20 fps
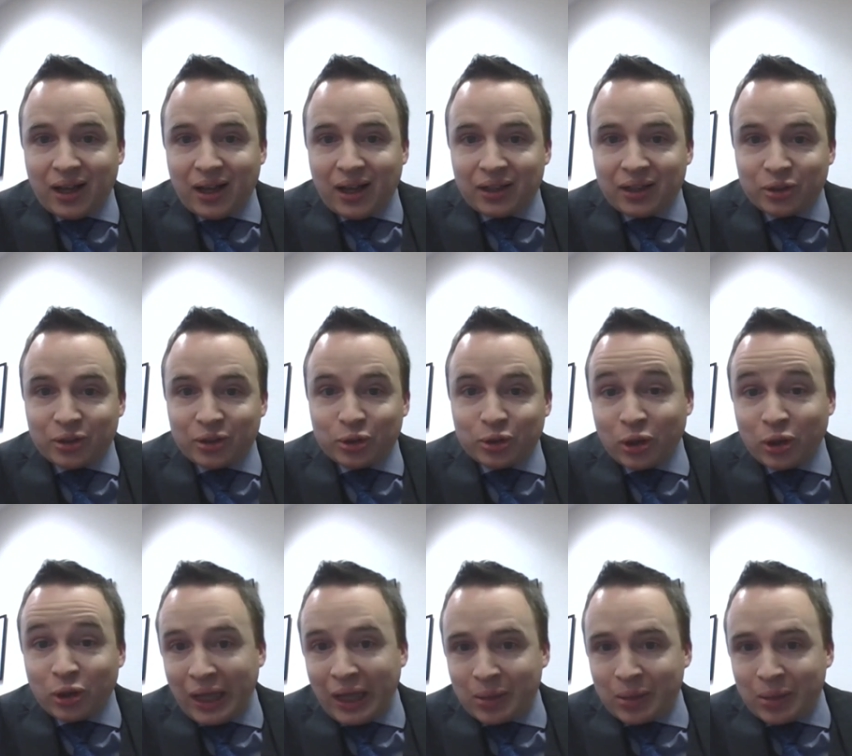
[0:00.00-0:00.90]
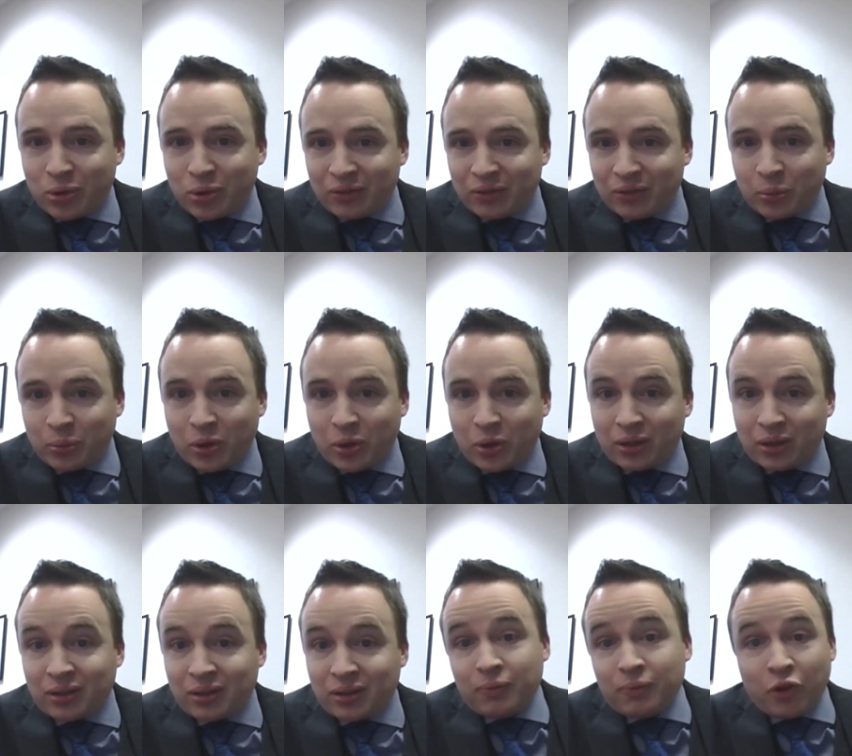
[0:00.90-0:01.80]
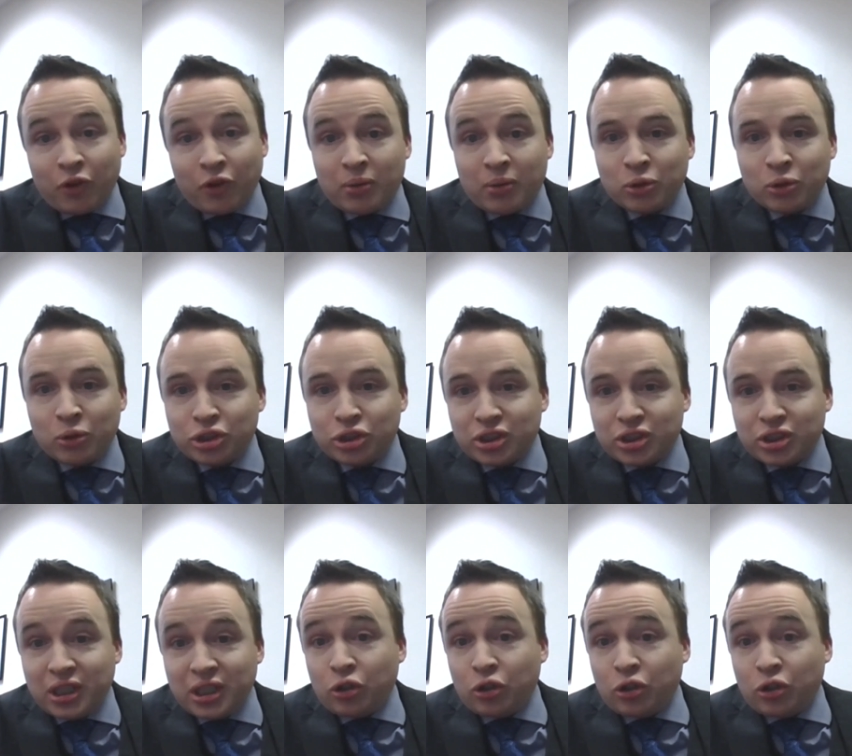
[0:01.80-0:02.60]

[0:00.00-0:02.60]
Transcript: And unlike private practice, I'm very much